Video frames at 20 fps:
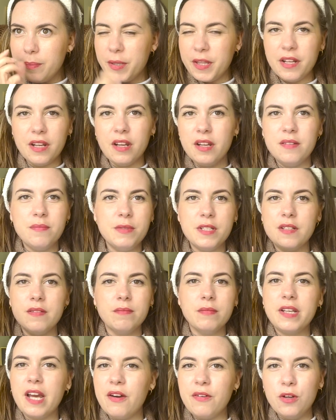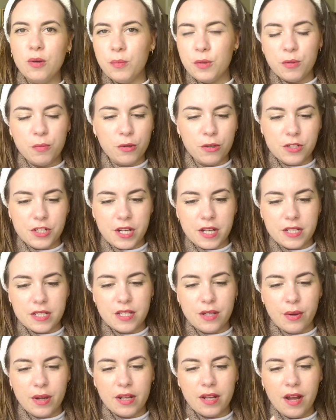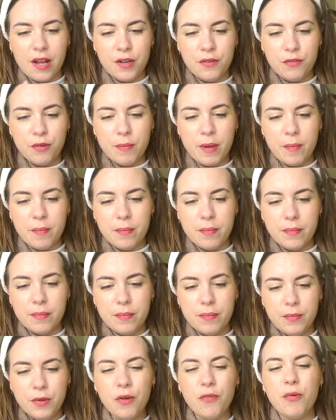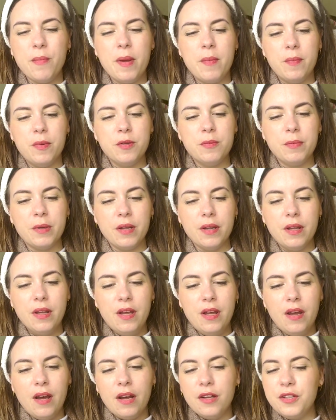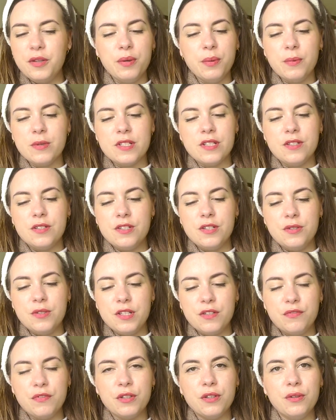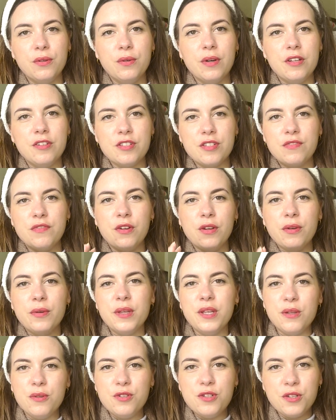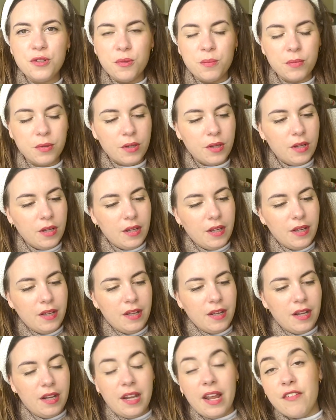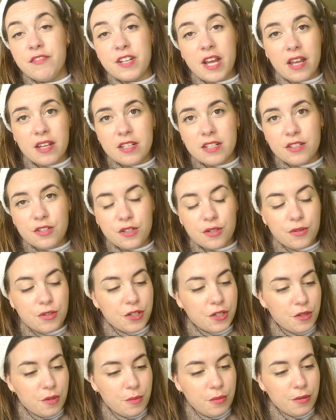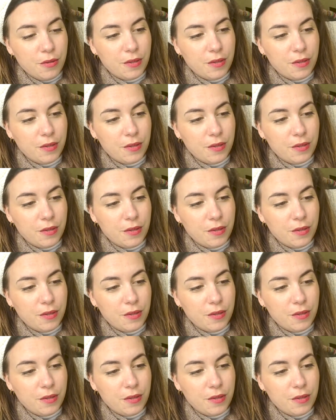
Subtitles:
but then I didn't carry on with the project. So I kind of not remembered, but I knew it wasn't too difficult. I just follow a left-handed YouTube